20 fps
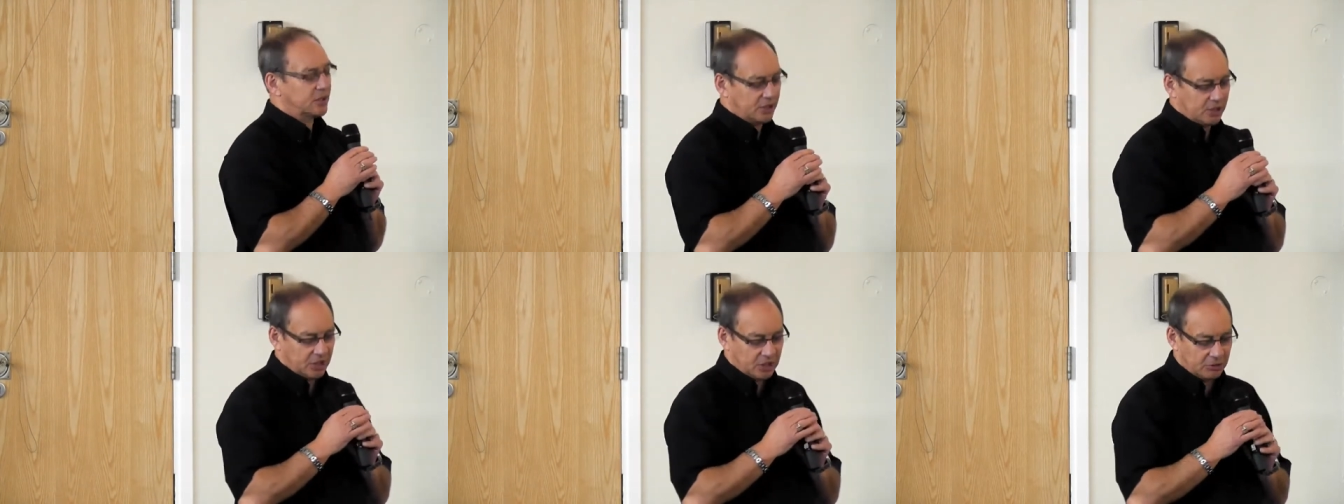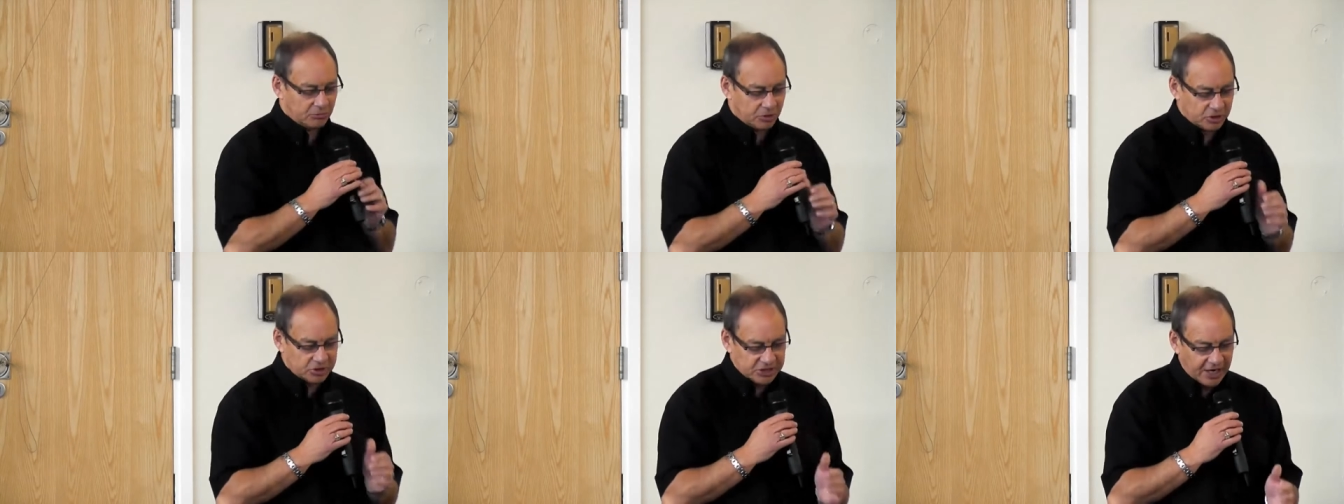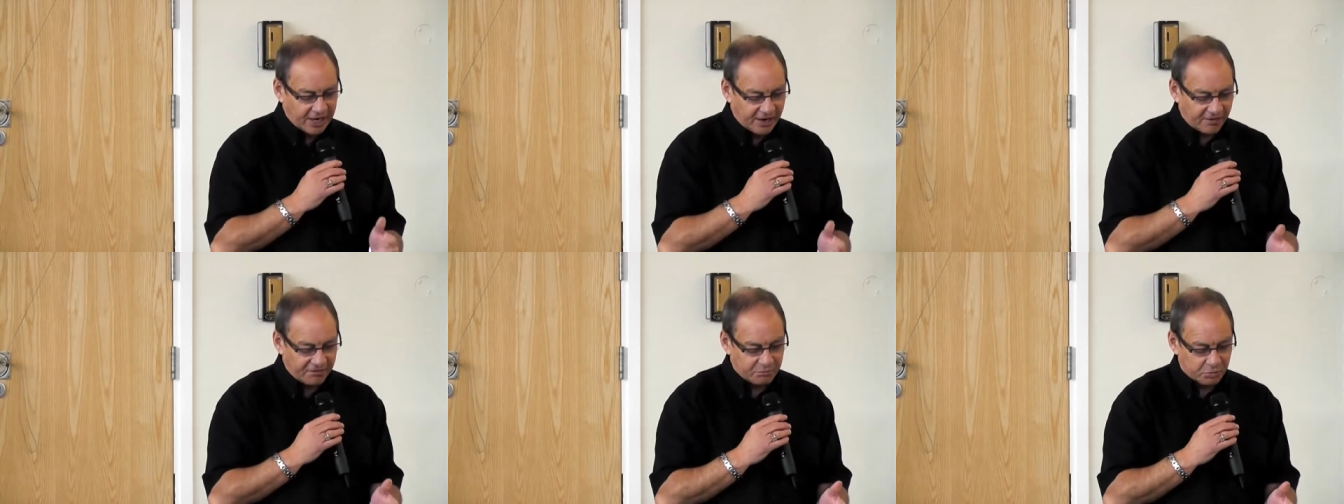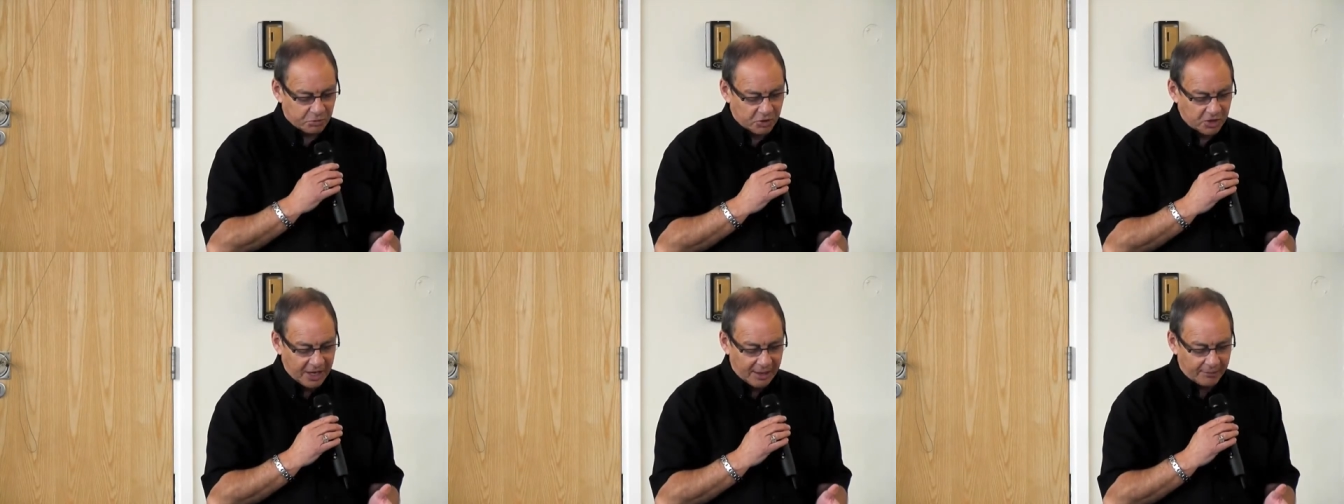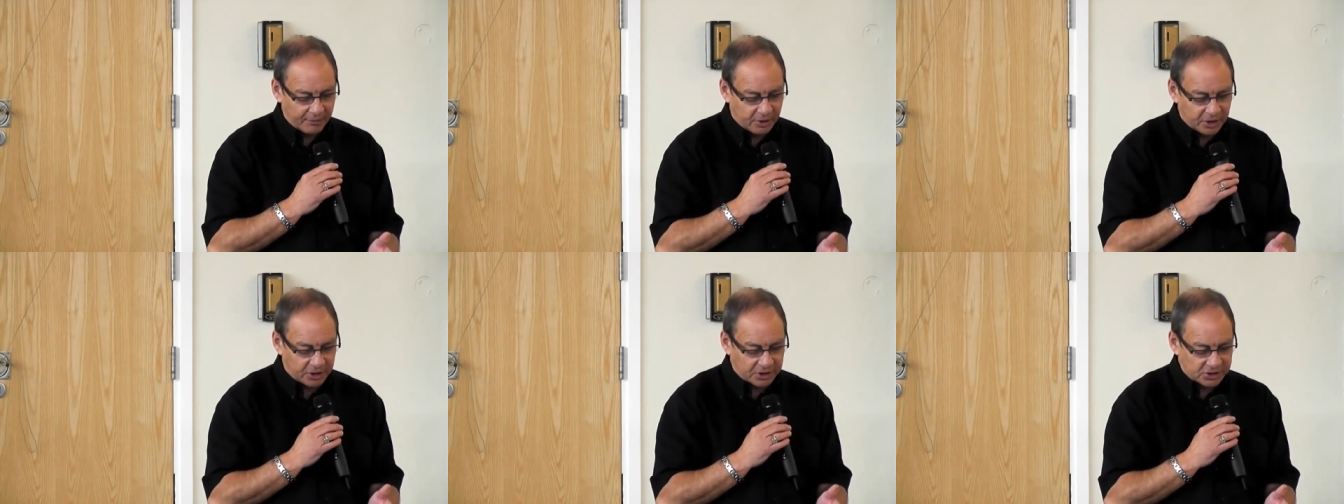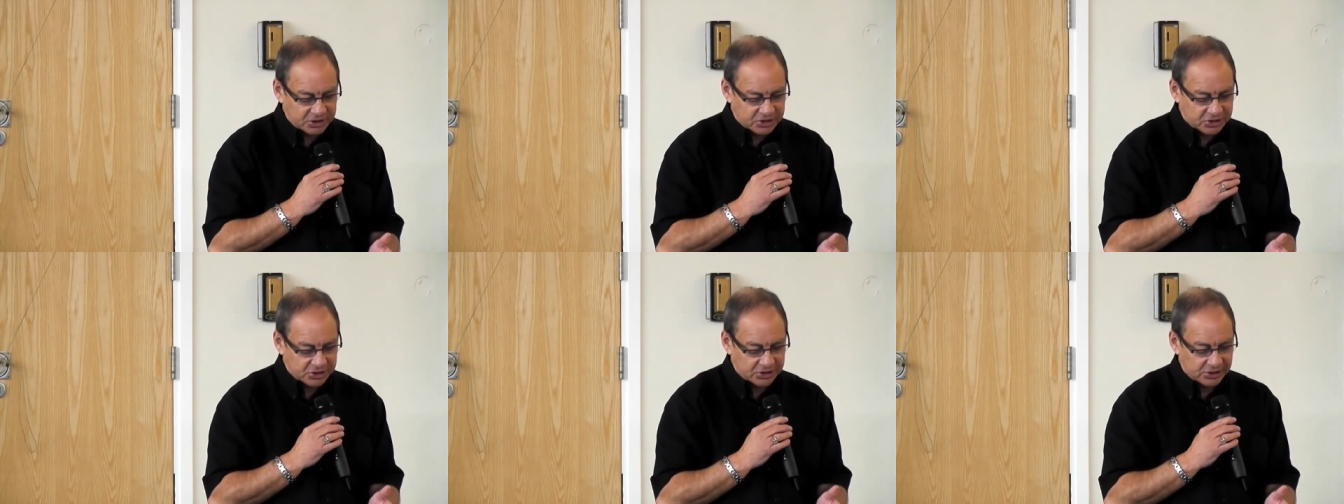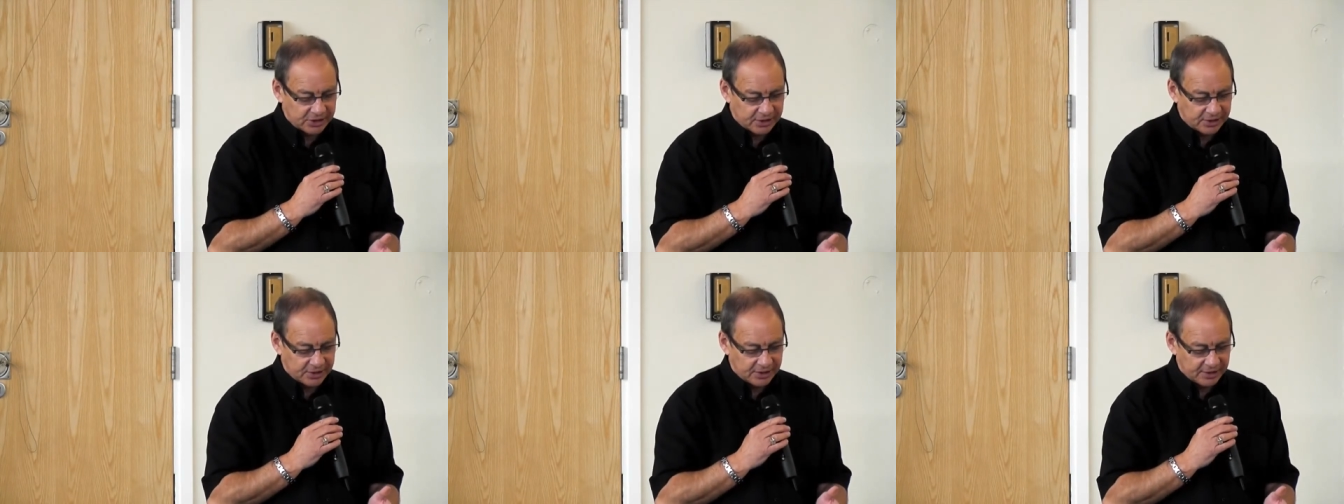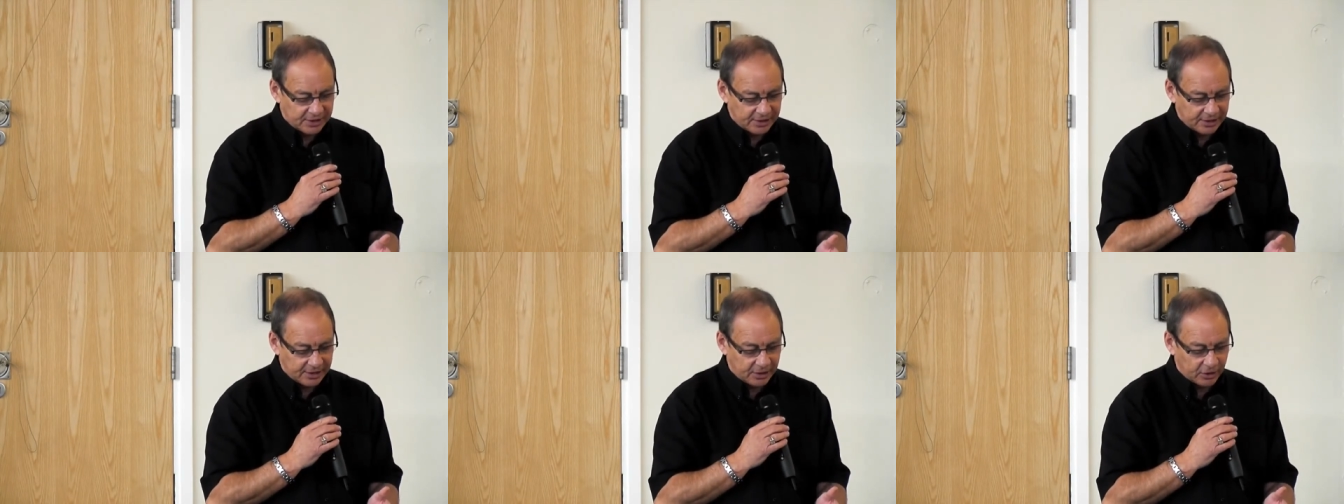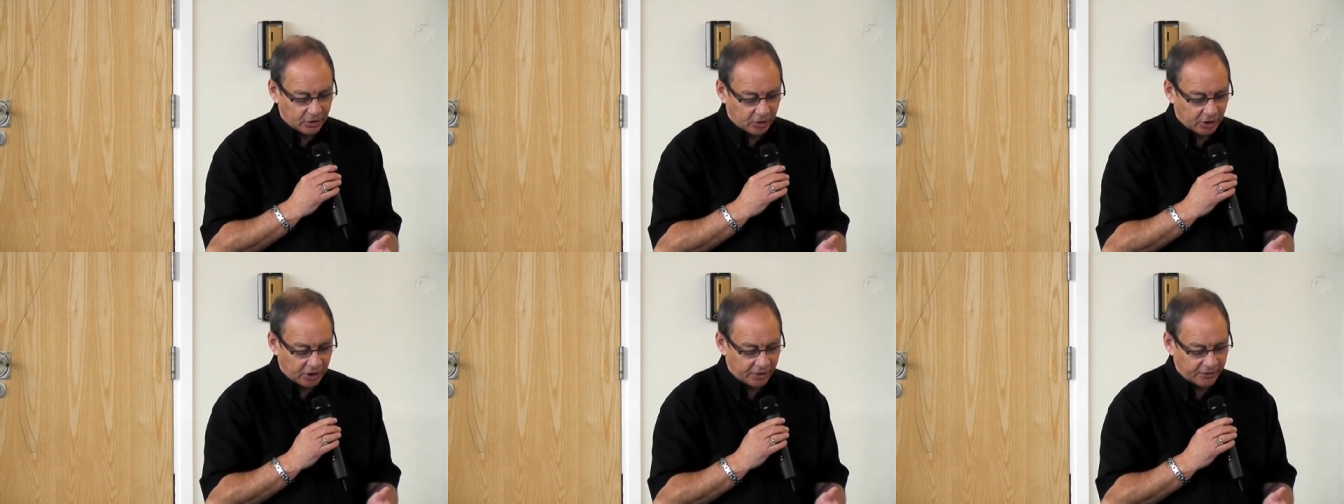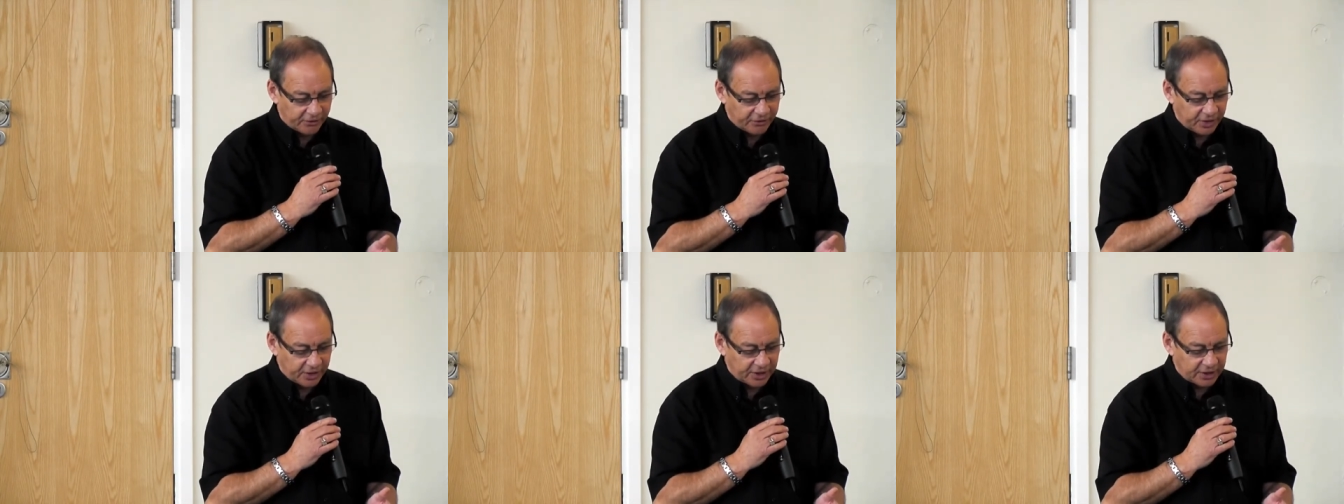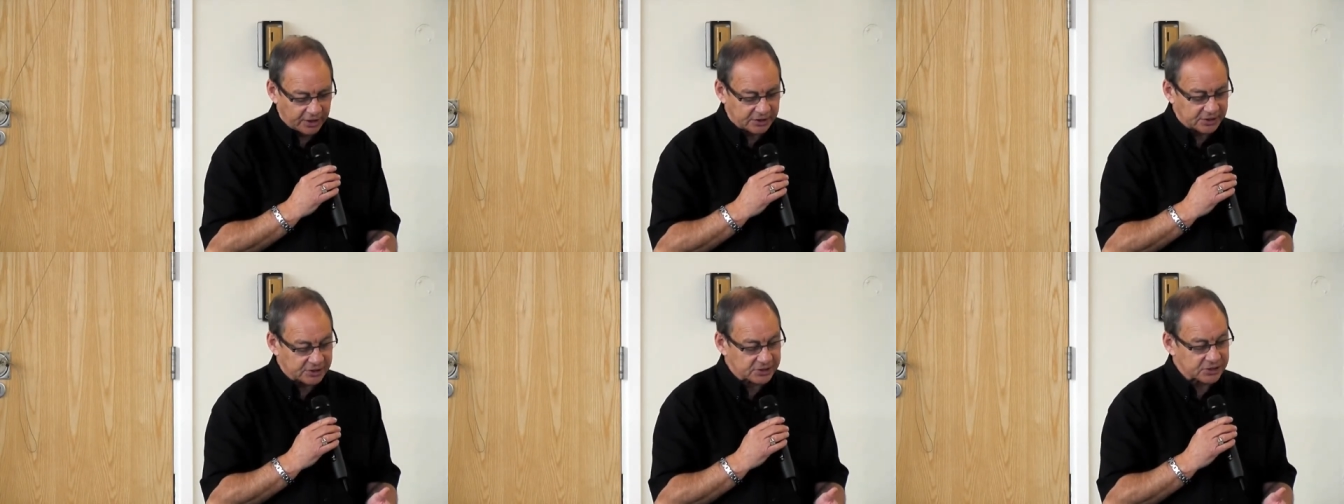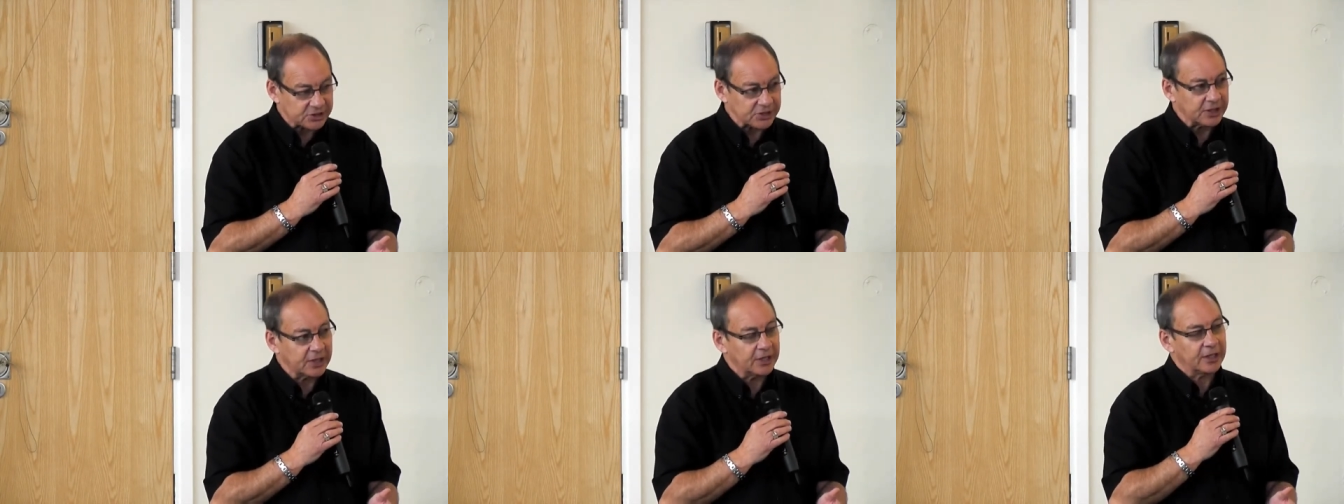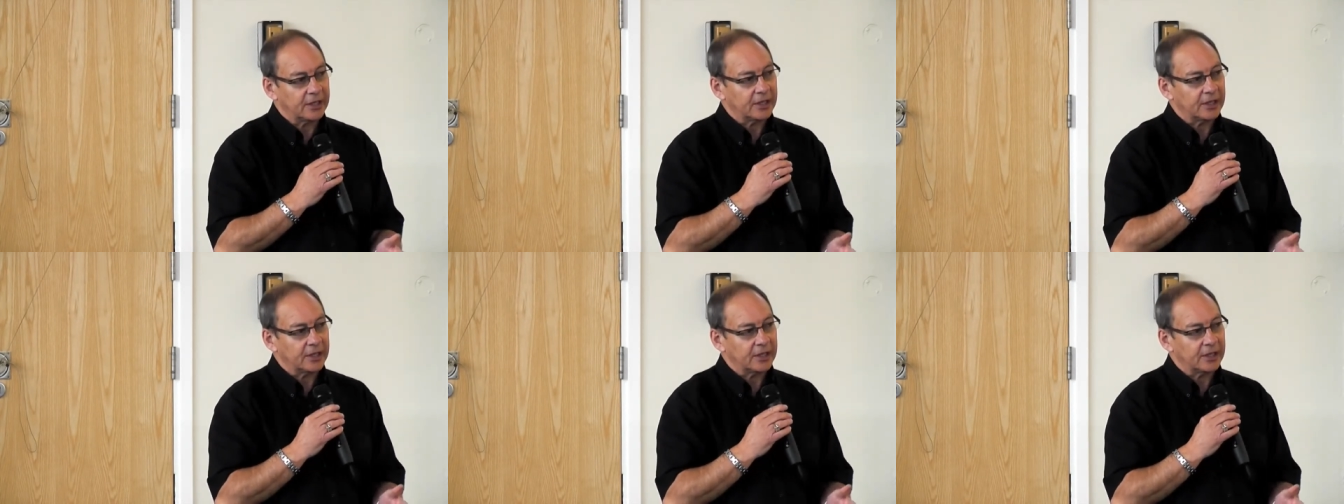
He must have preeminence in all things.